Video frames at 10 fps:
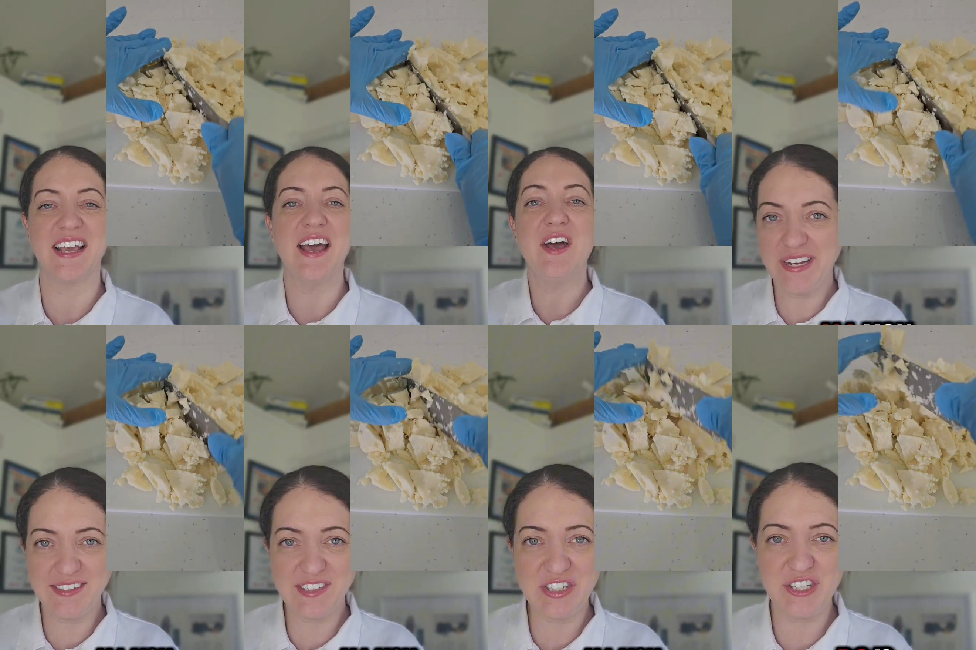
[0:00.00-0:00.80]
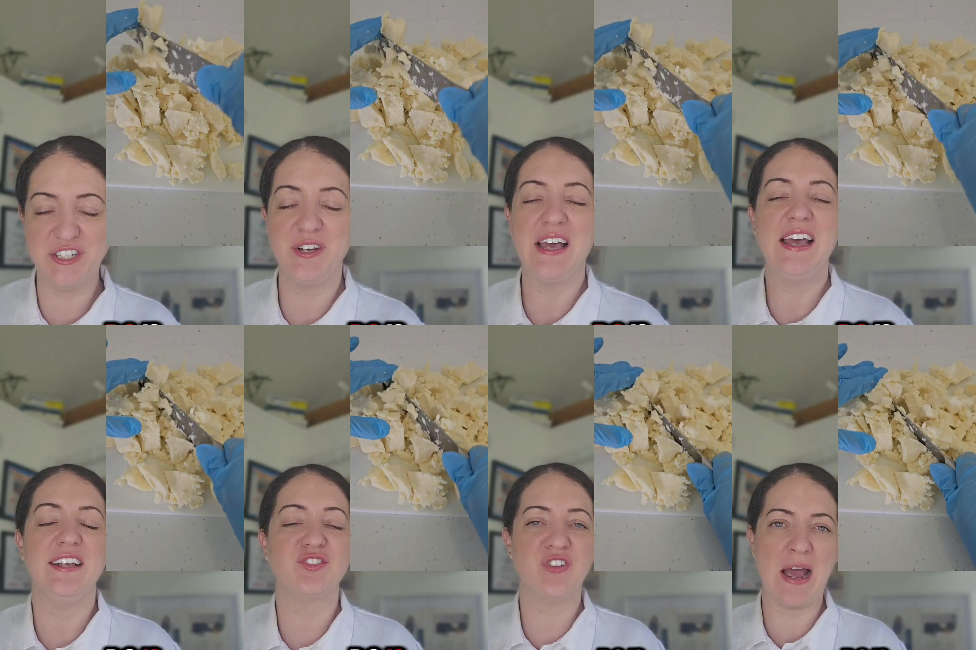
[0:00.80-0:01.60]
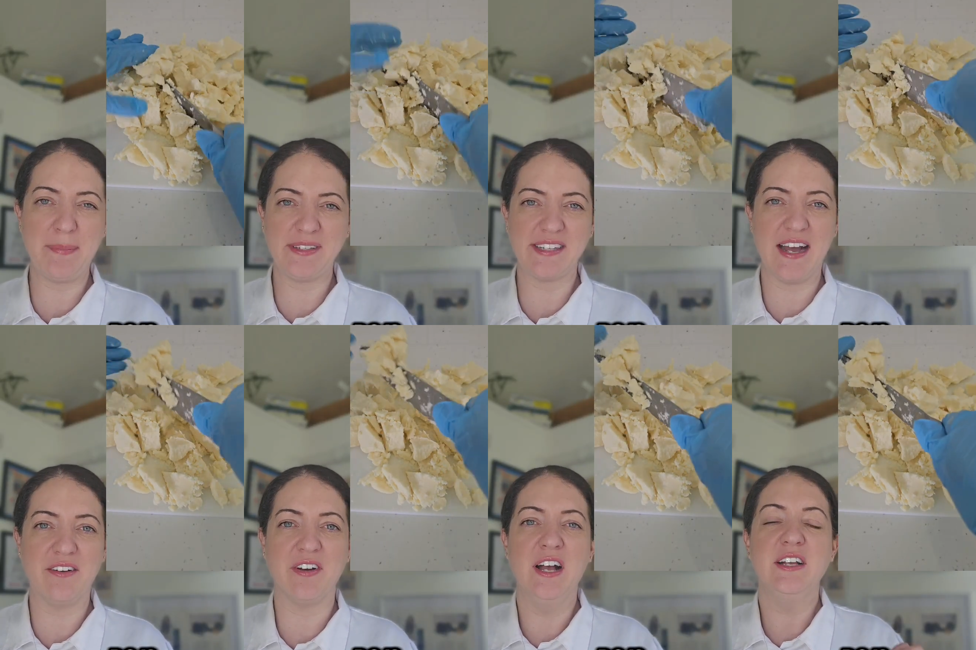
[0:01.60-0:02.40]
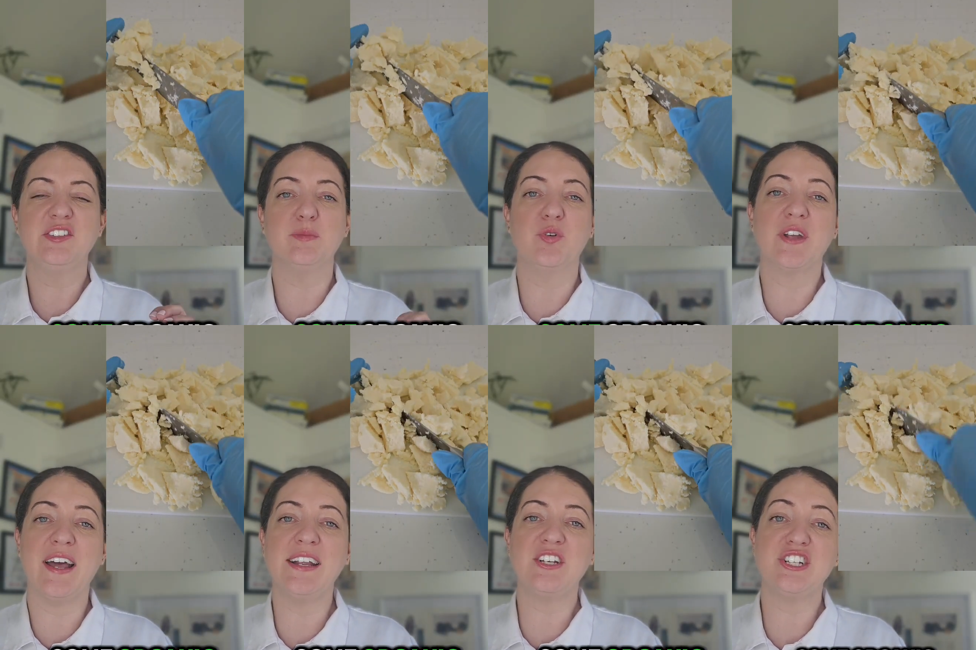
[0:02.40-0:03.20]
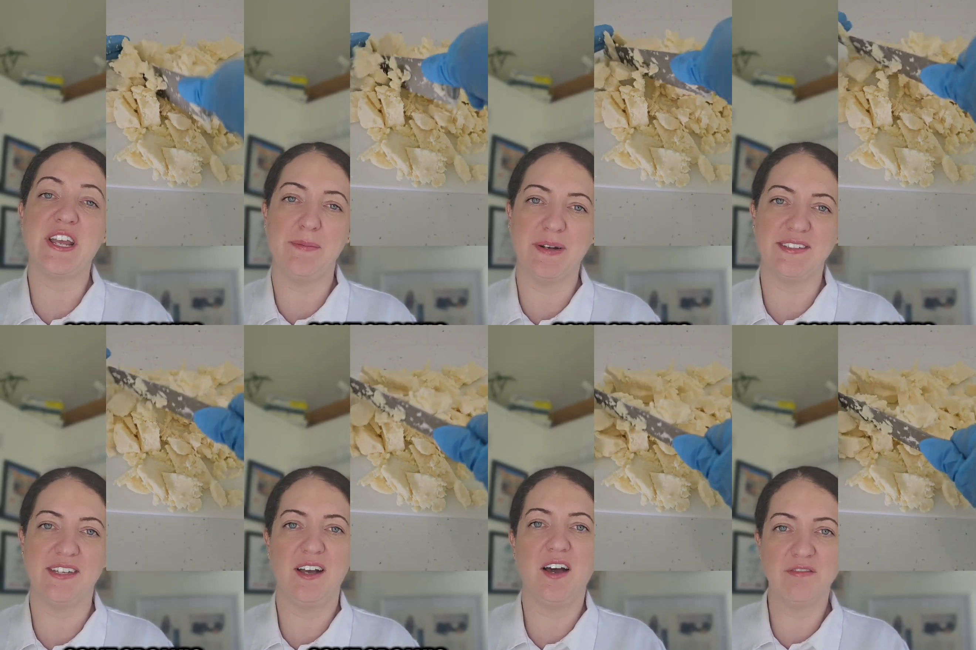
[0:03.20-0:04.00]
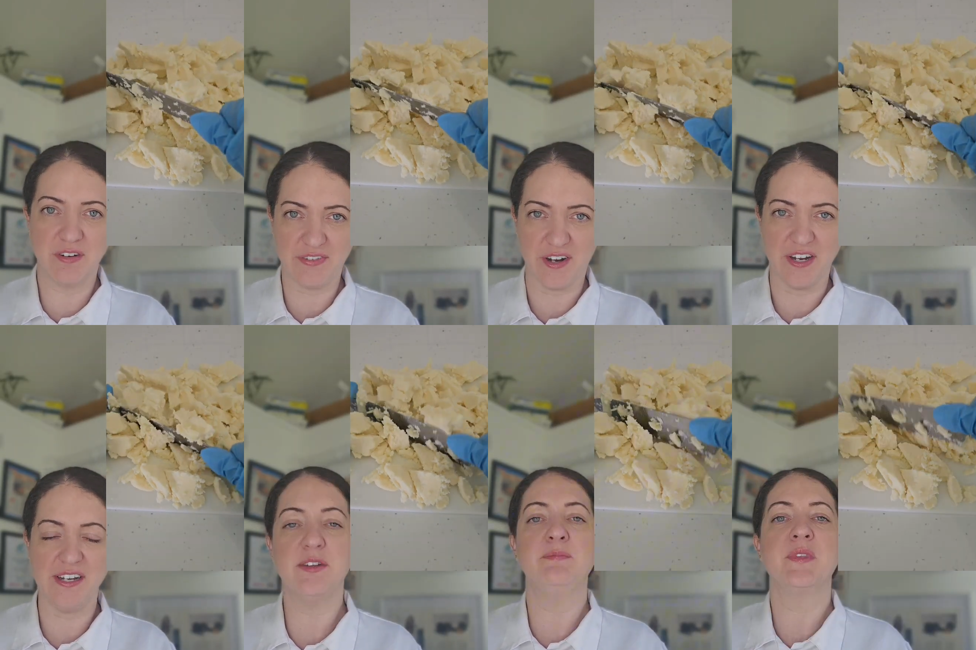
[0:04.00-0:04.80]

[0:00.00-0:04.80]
all you need to do is grab yourself some organic shea butter, unrefined,